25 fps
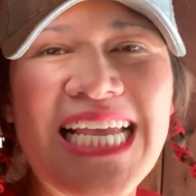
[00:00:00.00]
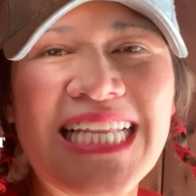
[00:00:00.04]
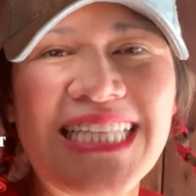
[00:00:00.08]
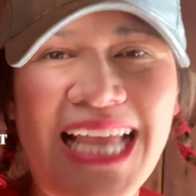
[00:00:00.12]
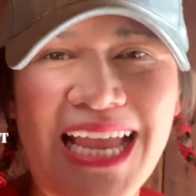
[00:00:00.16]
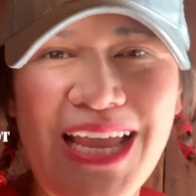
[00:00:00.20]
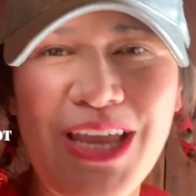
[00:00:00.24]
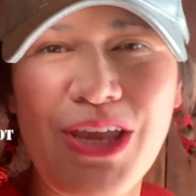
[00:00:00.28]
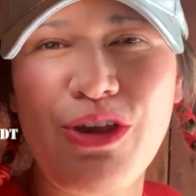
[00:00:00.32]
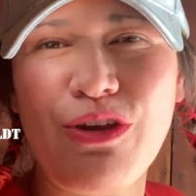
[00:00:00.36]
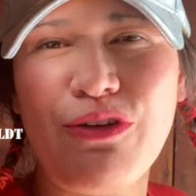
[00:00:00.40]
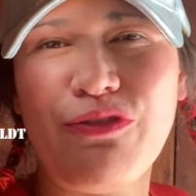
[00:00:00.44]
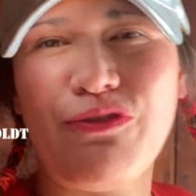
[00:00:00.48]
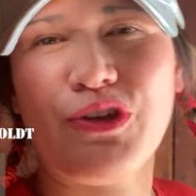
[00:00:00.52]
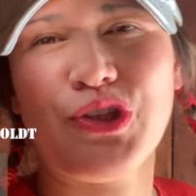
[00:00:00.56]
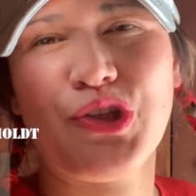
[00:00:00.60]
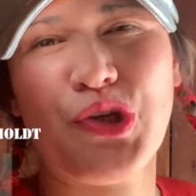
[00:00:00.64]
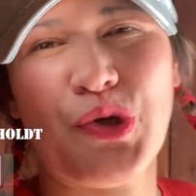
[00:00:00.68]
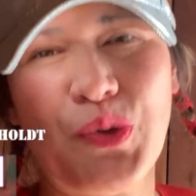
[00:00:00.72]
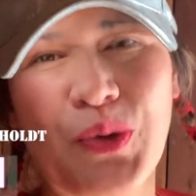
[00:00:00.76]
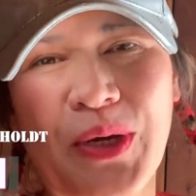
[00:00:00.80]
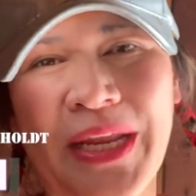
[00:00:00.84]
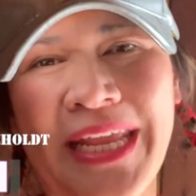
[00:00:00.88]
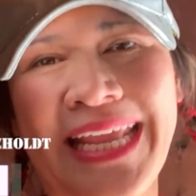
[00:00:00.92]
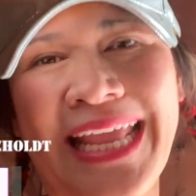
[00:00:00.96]
Thank you for
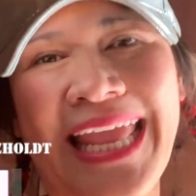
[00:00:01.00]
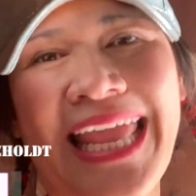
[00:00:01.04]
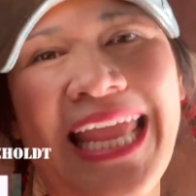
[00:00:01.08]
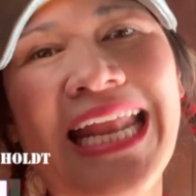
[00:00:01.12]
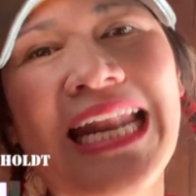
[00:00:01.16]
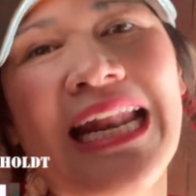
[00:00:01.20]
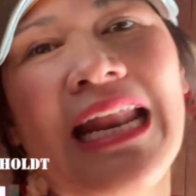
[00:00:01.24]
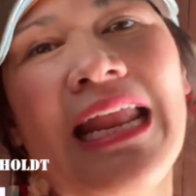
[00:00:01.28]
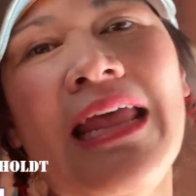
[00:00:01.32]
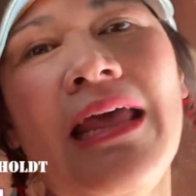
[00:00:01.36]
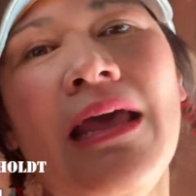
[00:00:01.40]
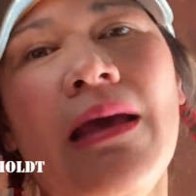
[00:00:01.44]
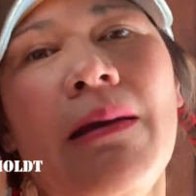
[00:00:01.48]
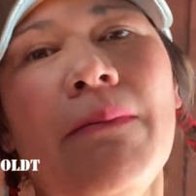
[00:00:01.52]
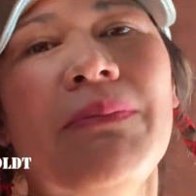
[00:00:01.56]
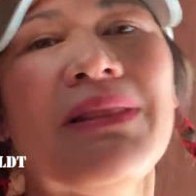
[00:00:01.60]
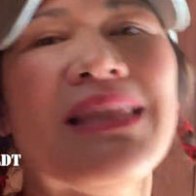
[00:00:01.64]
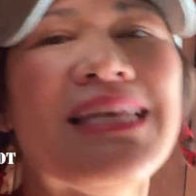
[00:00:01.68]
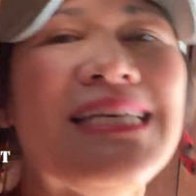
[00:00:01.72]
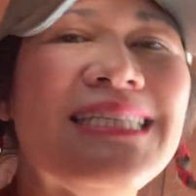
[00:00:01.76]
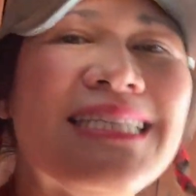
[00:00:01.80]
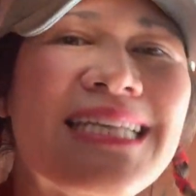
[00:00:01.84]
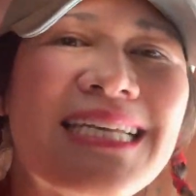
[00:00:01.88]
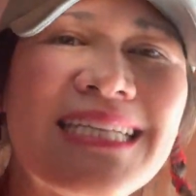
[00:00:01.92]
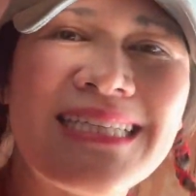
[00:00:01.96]
tuning in.
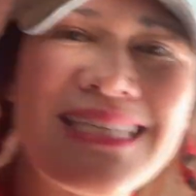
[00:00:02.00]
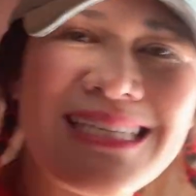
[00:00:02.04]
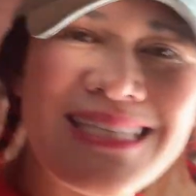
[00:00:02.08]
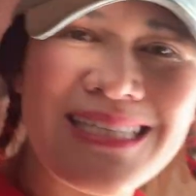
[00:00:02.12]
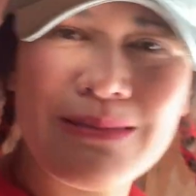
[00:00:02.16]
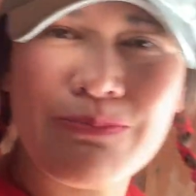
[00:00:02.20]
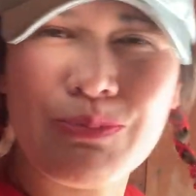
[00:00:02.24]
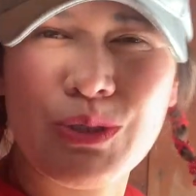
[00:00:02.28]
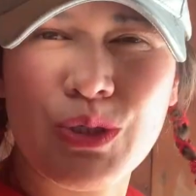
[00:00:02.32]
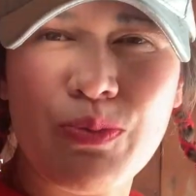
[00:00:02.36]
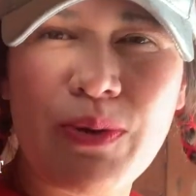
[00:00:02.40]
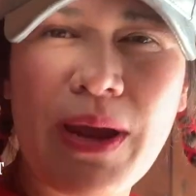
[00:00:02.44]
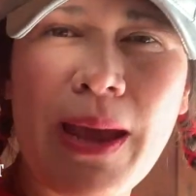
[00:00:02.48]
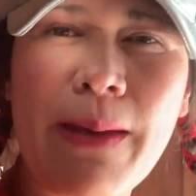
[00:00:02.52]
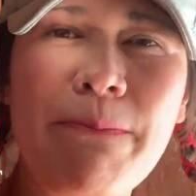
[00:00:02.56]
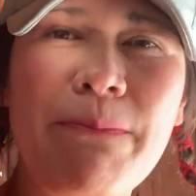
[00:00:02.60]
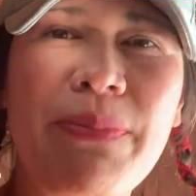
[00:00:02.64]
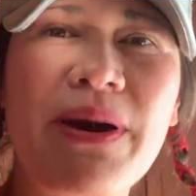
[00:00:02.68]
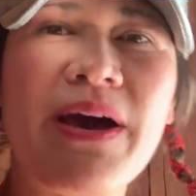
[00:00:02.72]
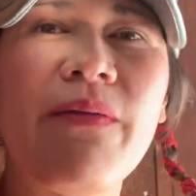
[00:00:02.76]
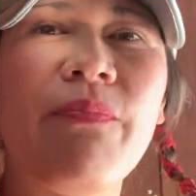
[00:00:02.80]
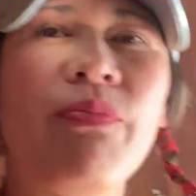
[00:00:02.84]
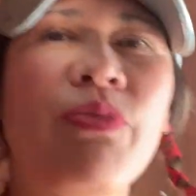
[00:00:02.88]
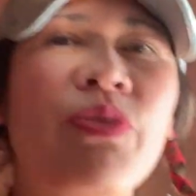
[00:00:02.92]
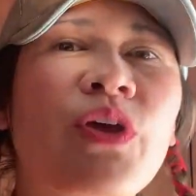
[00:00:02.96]
Please hit the subscribe
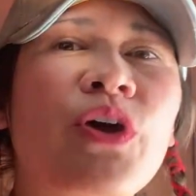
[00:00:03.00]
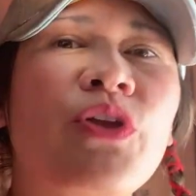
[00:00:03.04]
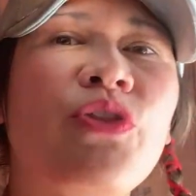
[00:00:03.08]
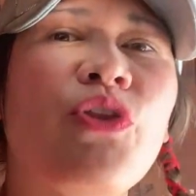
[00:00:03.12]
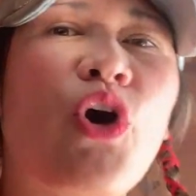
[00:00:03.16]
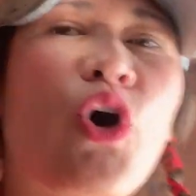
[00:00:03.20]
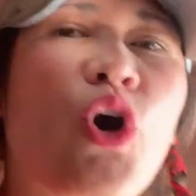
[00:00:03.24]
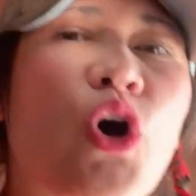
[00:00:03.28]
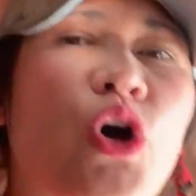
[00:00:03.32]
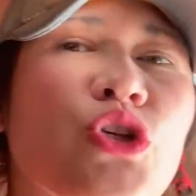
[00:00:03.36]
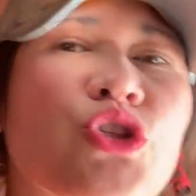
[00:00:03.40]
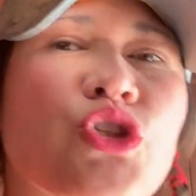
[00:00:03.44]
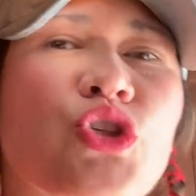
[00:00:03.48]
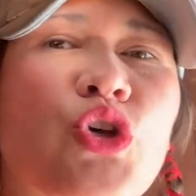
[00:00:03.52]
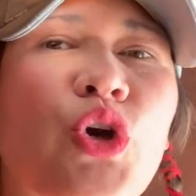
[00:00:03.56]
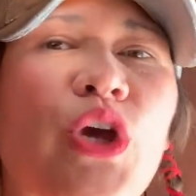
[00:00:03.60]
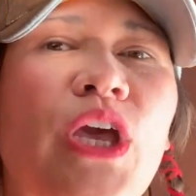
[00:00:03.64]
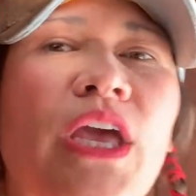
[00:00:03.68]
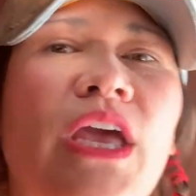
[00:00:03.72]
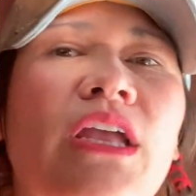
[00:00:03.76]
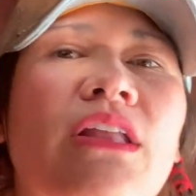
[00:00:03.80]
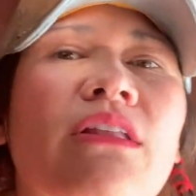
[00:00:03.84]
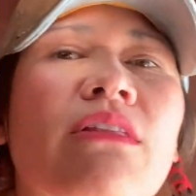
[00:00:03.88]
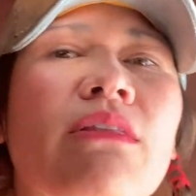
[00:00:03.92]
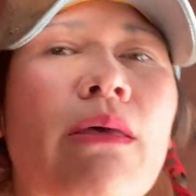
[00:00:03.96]
button and also
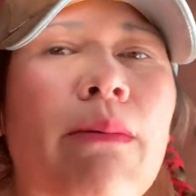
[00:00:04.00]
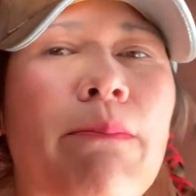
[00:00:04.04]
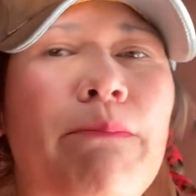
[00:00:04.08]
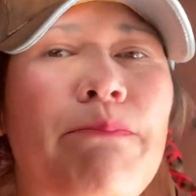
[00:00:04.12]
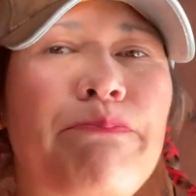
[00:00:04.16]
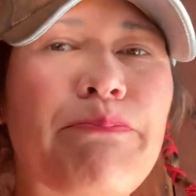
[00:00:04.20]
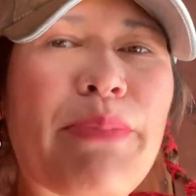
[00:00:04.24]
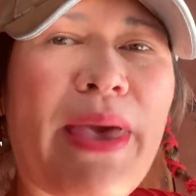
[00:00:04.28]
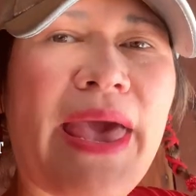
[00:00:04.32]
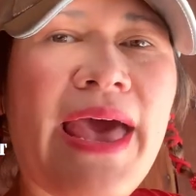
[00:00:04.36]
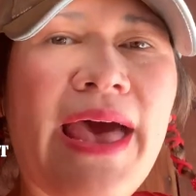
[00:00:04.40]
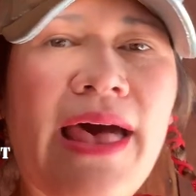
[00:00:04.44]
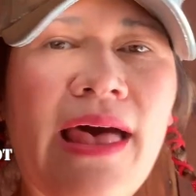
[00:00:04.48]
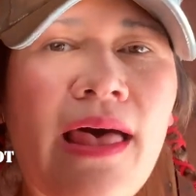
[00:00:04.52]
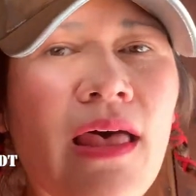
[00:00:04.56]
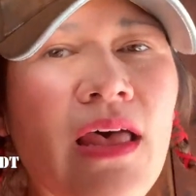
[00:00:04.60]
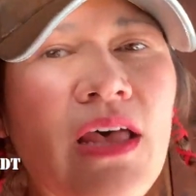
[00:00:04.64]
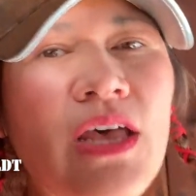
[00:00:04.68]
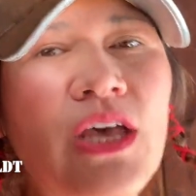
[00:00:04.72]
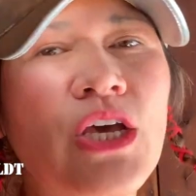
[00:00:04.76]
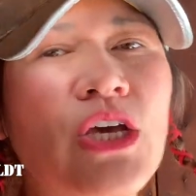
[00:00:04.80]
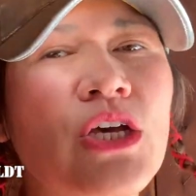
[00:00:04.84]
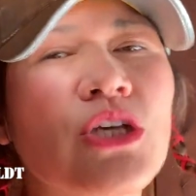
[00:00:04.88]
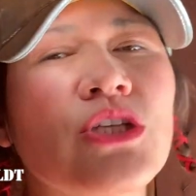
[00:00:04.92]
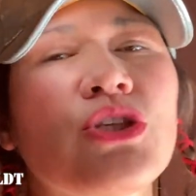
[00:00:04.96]
hit the bell
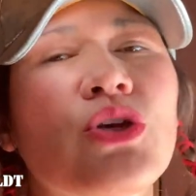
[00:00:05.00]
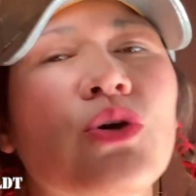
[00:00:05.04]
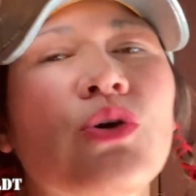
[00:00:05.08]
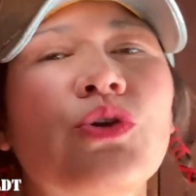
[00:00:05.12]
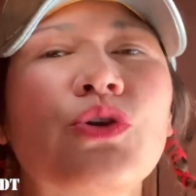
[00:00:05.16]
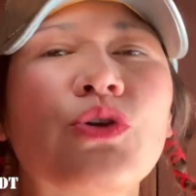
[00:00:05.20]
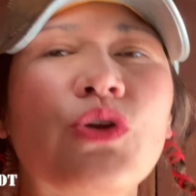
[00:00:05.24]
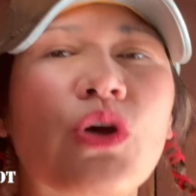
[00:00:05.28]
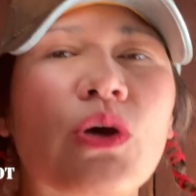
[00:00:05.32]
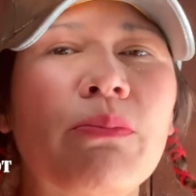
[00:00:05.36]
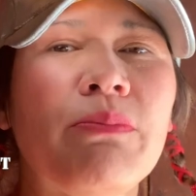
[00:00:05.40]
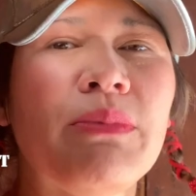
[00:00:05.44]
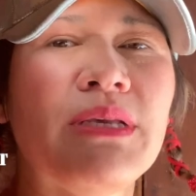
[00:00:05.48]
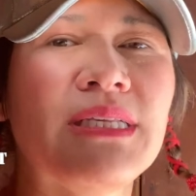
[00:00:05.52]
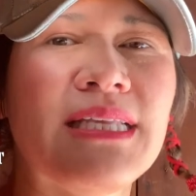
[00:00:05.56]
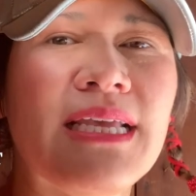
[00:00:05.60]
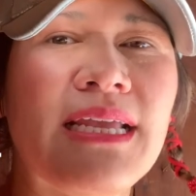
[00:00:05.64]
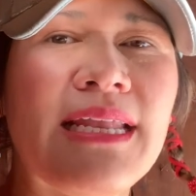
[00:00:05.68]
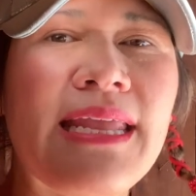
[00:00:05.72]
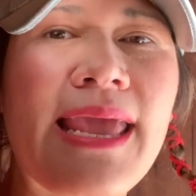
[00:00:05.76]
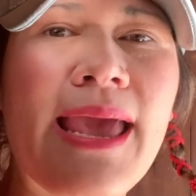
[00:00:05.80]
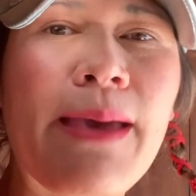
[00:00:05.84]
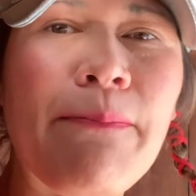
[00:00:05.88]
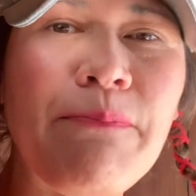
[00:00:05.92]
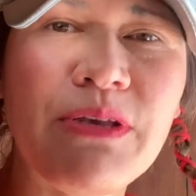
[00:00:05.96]
so you don't miss
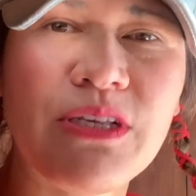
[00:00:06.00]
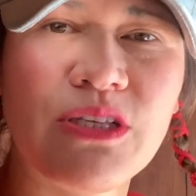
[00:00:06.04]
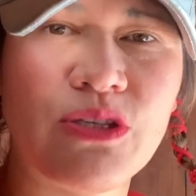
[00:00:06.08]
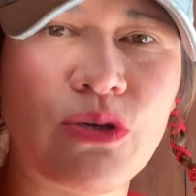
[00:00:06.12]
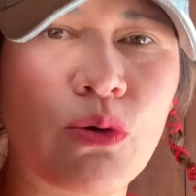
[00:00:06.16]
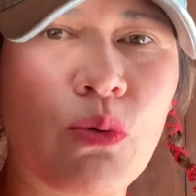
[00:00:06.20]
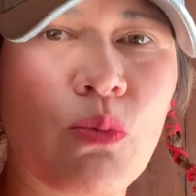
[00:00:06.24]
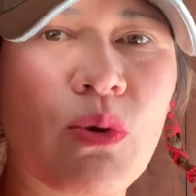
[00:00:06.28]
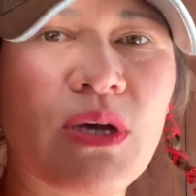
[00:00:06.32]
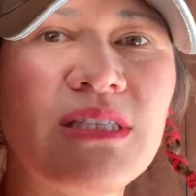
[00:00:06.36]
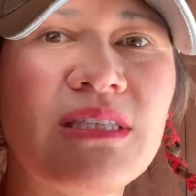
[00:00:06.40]
any episode.